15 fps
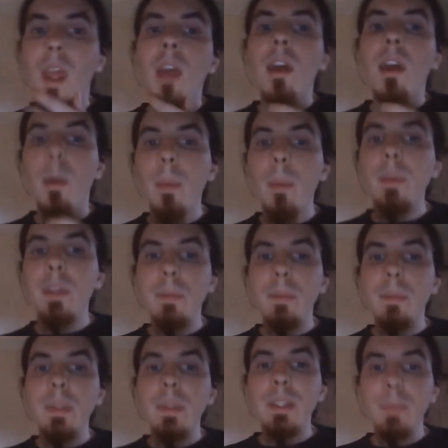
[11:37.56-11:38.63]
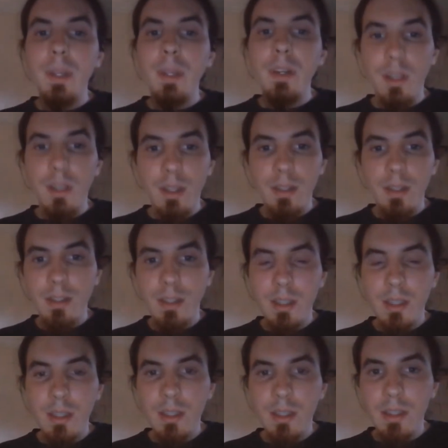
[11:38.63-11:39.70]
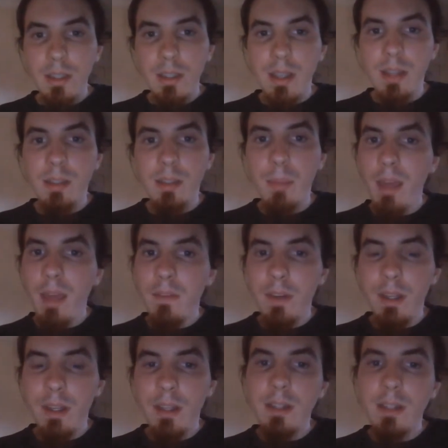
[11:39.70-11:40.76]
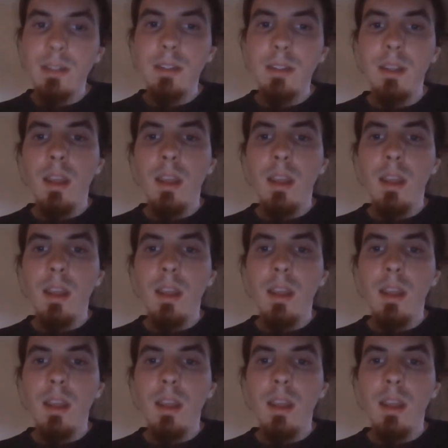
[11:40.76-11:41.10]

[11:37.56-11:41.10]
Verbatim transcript: come with some experiences and some evidence.